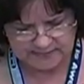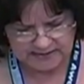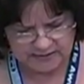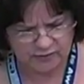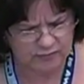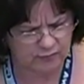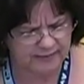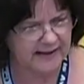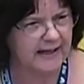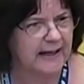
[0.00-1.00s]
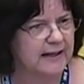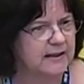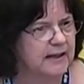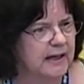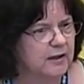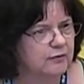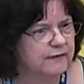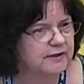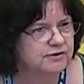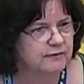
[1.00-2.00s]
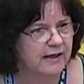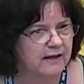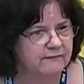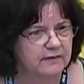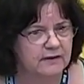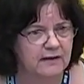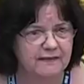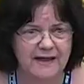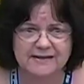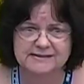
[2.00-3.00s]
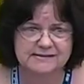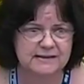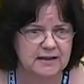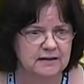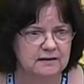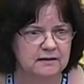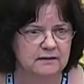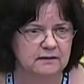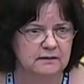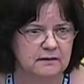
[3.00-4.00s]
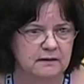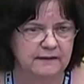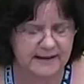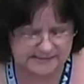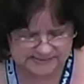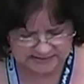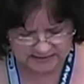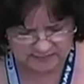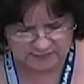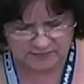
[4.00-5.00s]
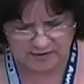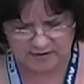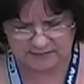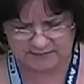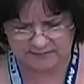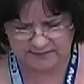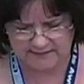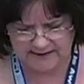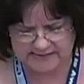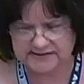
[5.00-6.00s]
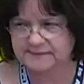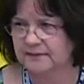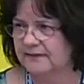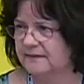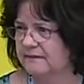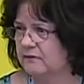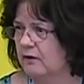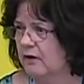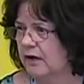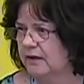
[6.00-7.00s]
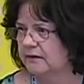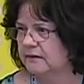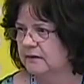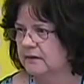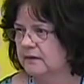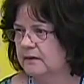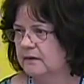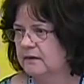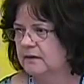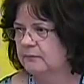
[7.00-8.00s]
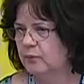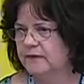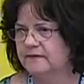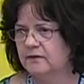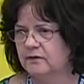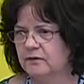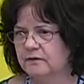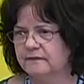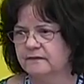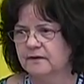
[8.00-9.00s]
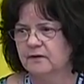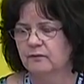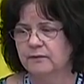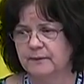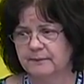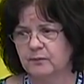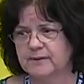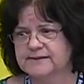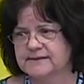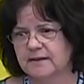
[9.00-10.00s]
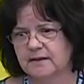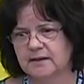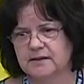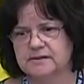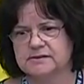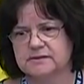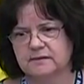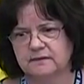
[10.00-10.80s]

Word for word: And you know that hate and anger that you have, that's sin. That's sin in your heart. And that displeases God. boys and girls, remember what sin is?